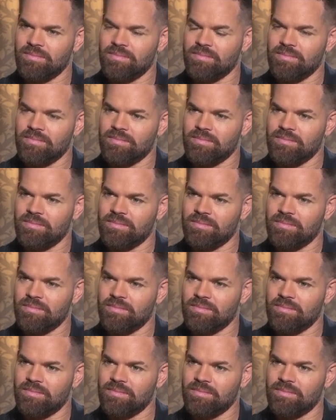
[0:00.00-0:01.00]

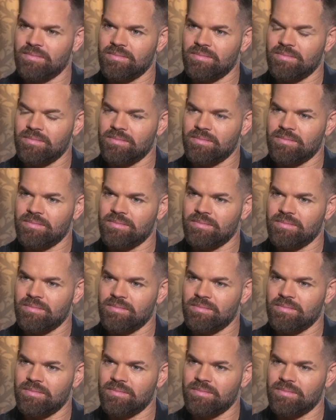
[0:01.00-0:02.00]

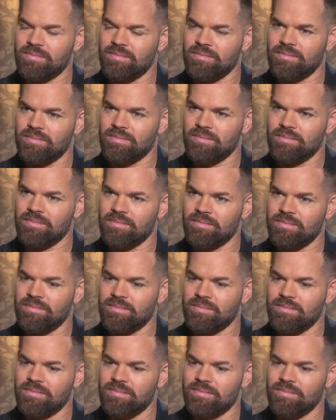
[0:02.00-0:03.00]

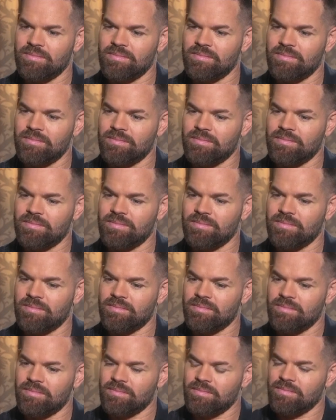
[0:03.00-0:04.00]

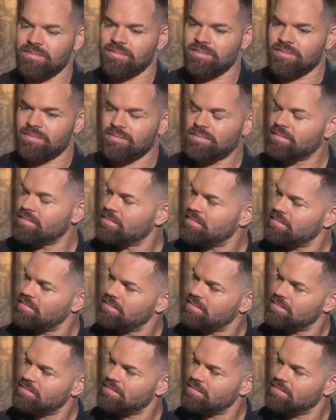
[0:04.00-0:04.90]
The person shown says nothing.